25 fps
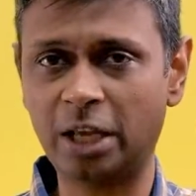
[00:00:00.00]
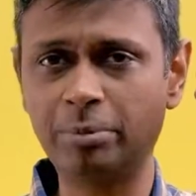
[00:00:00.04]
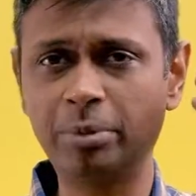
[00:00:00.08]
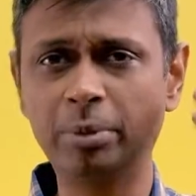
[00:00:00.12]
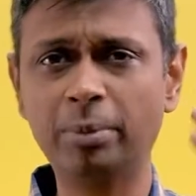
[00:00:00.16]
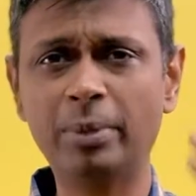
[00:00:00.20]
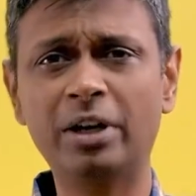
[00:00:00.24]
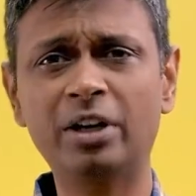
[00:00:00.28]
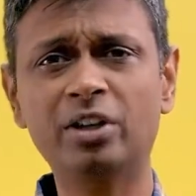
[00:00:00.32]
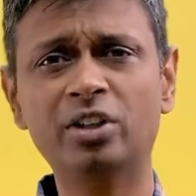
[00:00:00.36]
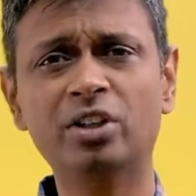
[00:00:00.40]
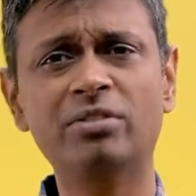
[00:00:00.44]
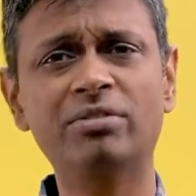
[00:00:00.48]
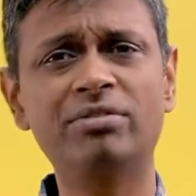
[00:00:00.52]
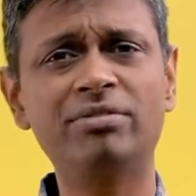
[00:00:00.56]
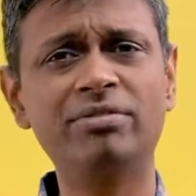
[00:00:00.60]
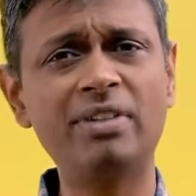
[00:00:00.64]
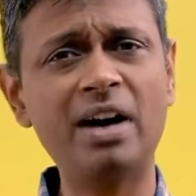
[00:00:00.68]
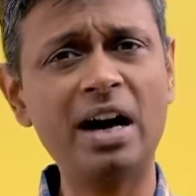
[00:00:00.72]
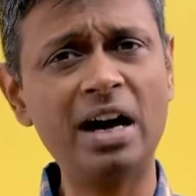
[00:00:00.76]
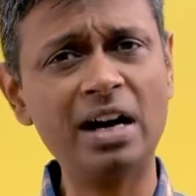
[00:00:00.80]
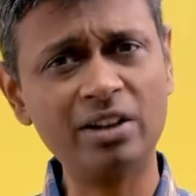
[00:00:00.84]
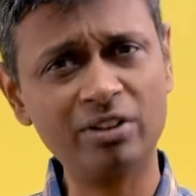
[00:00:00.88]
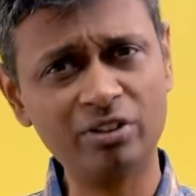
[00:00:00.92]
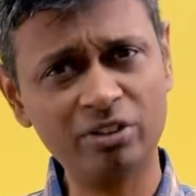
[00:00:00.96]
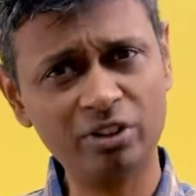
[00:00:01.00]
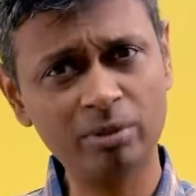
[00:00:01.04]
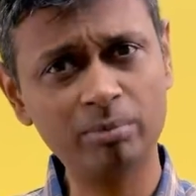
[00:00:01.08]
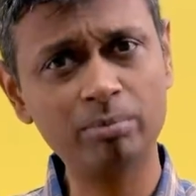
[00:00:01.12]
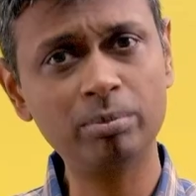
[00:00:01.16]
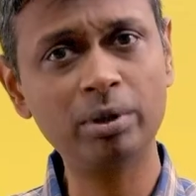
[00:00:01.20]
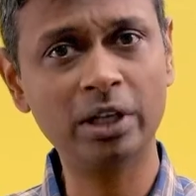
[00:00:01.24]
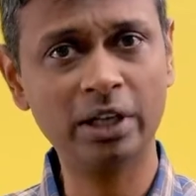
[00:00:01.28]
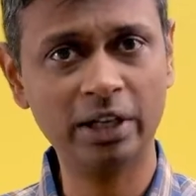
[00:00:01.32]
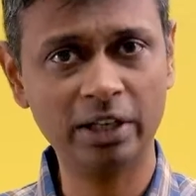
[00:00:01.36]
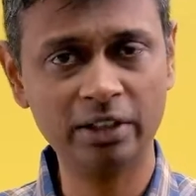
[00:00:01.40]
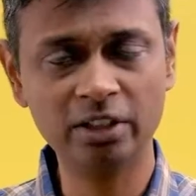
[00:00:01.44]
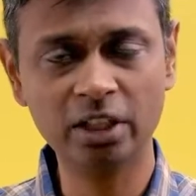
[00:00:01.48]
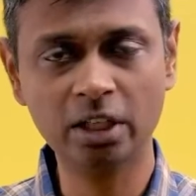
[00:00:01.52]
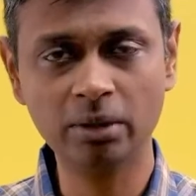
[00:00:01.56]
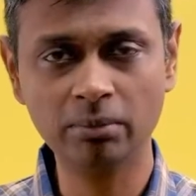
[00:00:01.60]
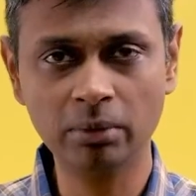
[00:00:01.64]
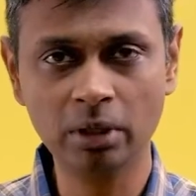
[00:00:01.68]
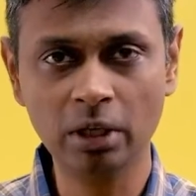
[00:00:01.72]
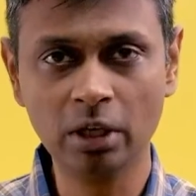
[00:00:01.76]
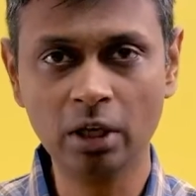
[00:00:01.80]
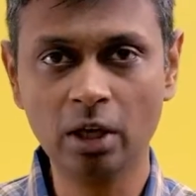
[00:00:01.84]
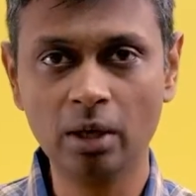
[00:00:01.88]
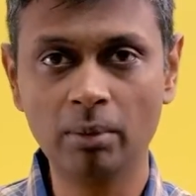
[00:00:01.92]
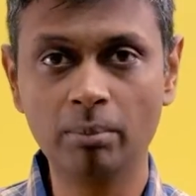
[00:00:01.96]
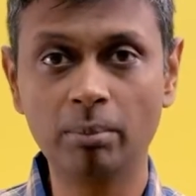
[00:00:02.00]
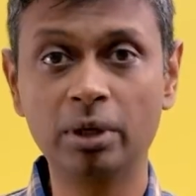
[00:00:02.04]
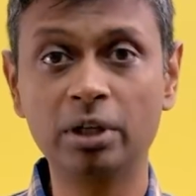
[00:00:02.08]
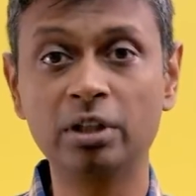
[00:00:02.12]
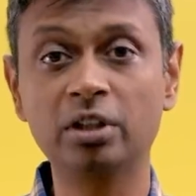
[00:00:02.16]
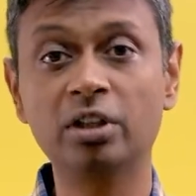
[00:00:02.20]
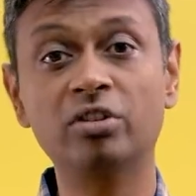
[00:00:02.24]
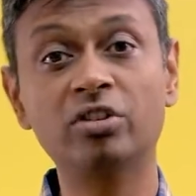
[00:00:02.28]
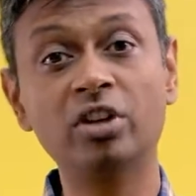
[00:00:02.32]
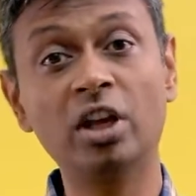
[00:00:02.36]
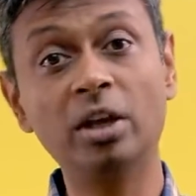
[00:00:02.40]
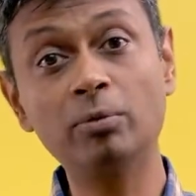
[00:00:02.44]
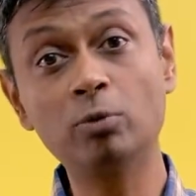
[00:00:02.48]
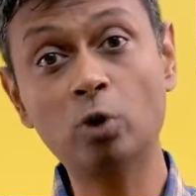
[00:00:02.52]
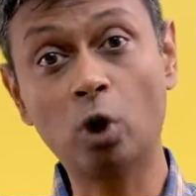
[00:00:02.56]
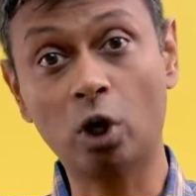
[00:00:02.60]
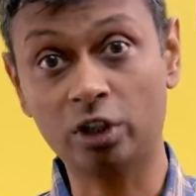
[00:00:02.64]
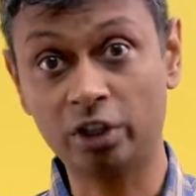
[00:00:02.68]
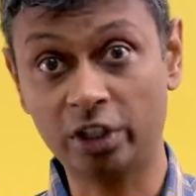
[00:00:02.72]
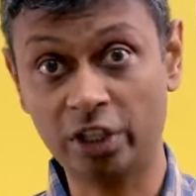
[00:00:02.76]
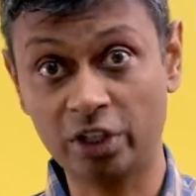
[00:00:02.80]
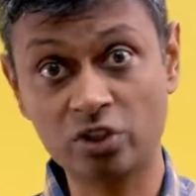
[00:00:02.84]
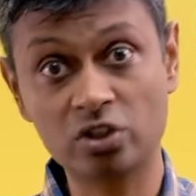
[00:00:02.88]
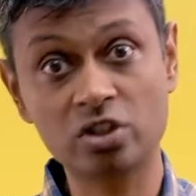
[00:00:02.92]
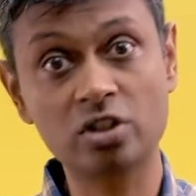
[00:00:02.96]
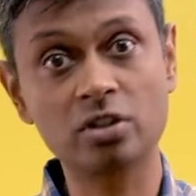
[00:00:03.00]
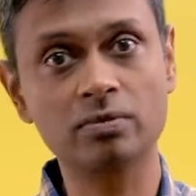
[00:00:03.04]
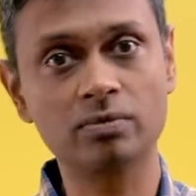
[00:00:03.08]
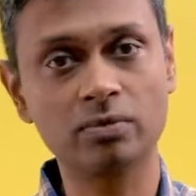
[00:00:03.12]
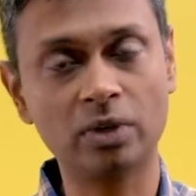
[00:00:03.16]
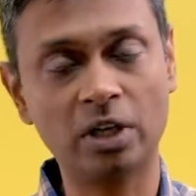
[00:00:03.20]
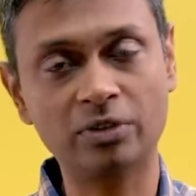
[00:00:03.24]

IPMAT is a far simpler exam, but in the same context